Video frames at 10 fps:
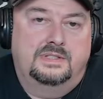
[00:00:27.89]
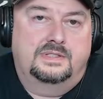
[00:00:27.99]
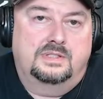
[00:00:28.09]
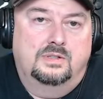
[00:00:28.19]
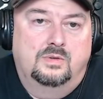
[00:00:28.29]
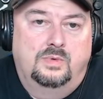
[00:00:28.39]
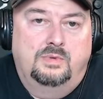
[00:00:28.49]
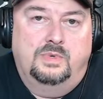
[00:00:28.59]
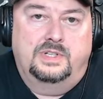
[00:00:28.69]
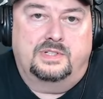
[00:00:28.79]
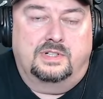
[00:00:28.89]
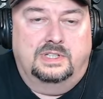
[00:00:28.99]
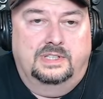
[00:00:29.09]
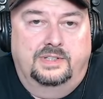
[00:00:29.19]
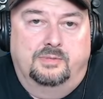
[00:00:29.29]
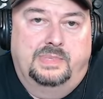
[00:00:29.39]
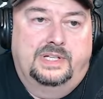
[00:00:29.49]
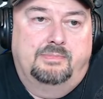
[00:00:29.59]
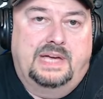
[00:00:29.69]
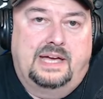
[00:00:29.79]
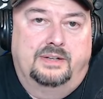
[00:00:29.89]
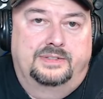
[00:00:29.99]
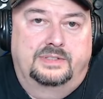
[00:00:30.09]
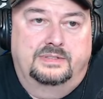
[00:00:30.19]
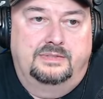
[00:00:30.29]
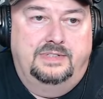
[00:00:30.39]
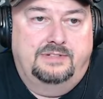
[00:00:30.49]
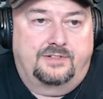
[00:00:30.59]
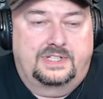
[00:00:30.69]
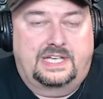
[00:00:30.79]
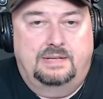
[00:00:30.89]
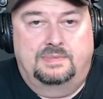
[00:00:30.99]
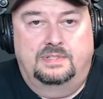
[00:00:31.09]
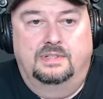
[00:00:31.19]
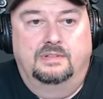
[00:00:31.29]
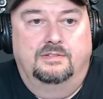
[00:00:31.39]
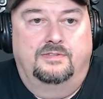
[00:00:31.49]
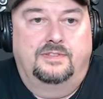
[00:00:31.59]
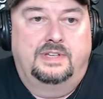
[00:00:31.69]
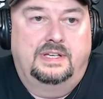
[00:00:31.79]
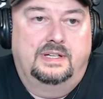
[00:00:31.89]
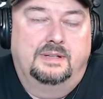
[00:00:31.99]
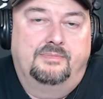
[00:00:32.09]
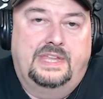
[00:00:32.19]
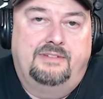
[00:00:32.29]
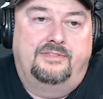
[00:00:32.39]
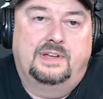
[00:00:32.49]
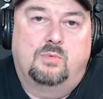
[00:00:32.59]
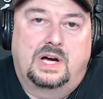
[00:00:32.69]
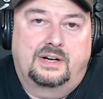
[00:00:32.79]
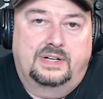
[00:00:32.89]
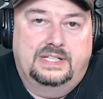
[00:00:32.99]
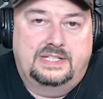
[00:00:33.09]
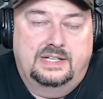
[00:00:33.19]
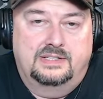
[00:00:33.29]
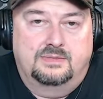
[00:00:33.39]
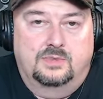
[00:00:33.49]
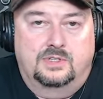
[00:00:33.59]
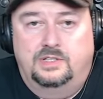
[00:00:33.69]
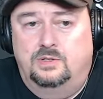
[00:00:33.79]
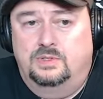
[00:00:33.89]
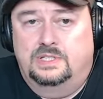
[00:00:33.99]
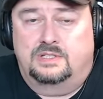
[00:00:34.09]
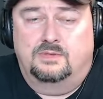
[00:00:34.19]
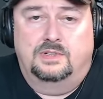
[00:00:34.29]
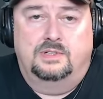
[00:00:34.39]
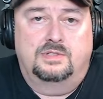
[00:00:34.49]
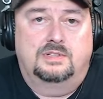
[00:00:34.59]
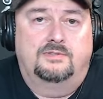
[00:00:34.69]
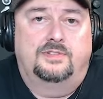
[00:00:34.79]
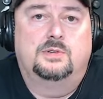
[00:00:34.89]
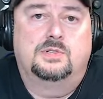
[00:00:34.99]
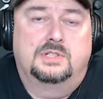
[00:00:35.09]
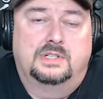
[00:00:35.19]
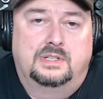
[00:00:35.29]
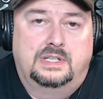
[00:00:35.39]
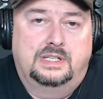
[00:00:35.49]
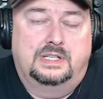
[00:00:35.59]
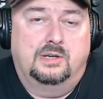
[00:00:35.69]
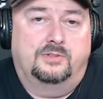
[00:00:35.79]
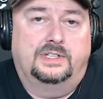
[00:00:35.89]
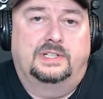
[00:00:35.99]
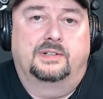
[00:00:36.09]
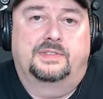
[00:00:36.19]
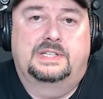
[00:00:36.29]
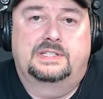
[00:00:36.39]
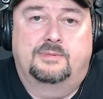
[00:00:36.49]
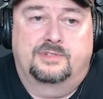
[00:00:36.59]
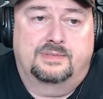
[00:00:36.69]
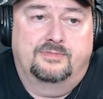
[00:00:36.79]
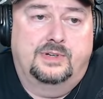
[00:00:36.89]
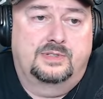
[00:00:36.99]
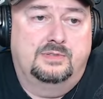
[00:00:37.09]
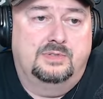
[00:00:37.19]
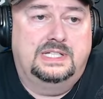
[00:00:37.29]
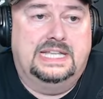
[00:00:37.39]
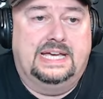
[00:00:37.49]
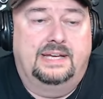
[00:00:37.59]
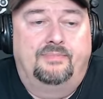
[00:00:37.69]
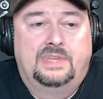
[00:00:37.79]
so we want to talk a little bit about different types of end-fed wire antennas, and we're going to do this to reduce confusion and hopefully clear things up for some folks who need that.